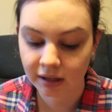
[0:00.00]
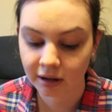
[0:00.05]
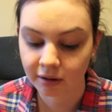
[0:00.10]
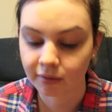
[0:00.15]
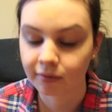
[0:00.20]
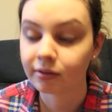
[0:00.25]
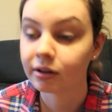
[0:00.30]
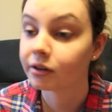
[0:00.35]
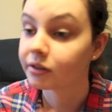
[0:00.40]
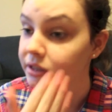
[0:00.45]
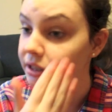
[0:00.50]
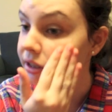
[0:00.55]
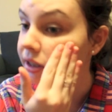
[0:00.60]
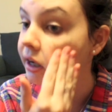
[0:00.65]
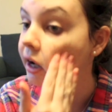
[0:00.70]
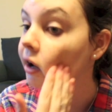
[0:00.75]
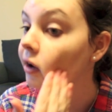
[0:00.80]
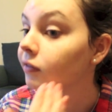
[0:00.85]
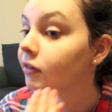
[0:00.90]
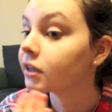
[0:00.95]
how it feels on the
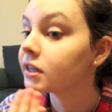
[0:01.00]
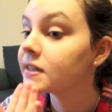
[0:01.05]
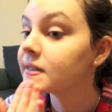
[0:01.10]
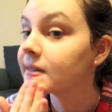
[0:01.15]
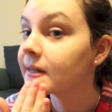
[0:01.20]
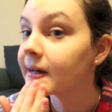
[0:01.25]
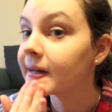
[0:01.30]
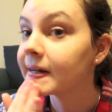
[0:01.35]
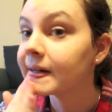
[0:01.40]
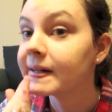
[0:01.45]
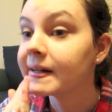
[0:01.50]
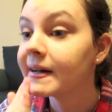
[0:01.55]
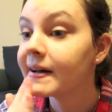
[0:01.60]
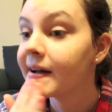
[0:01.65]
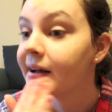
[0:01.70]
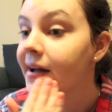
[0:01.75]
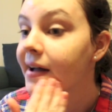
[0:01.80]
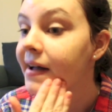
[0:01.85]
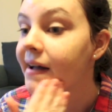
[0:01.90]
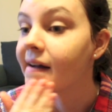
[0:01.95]
coverage that
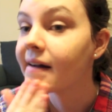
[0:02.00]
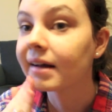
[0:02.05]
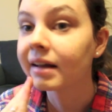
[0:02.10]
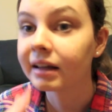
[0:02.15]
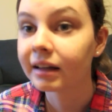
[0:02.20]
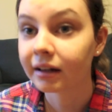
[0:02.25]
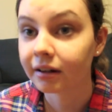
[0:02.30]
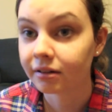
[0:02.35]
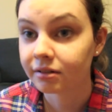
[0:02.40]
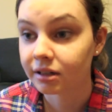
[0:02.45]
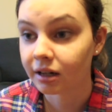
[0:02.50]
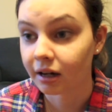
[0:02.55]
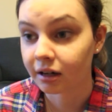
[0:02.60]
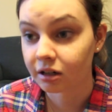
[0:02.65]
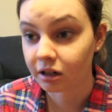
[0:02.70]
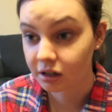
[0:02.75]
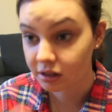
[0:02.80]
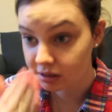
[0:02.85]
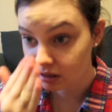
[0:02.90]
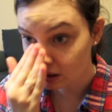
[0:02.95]
it gives. I
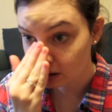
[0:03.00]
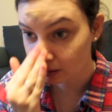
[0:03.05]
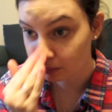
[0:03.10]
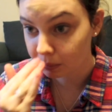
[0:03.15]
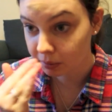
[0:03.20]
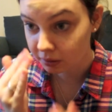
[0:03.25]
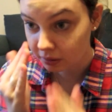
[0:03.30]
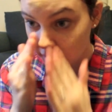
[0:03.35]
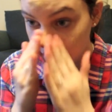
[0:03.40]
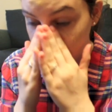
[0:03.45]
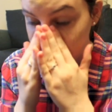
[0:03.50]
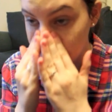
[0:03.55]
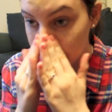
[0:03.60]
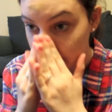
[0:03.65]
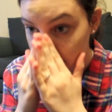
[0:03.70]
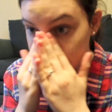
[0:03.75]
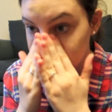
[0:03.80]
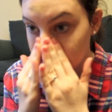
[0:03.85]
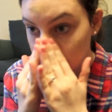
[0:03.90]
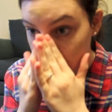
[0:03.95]
just apply
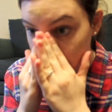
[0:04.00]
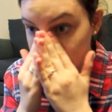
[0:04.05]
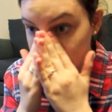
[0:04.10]
it